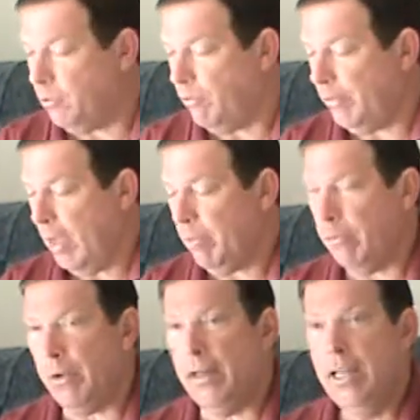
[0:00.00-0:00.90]
to a family
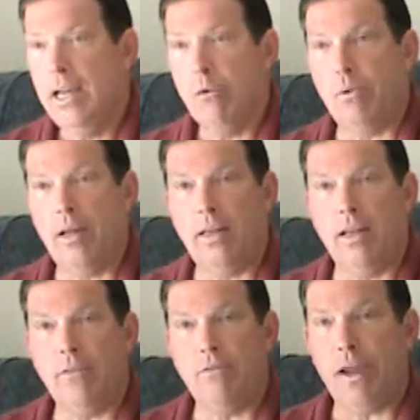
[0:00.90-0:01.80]
when
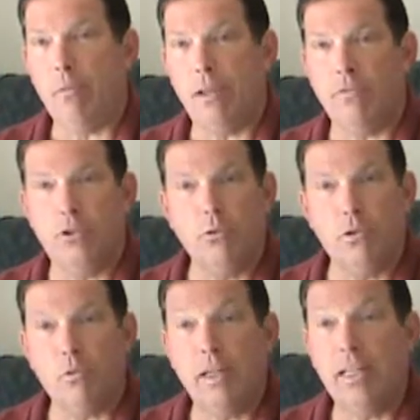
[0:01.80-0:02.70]
a family of 2 or
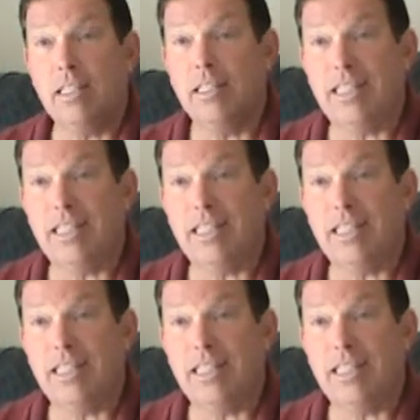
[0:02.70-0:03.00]
3 kids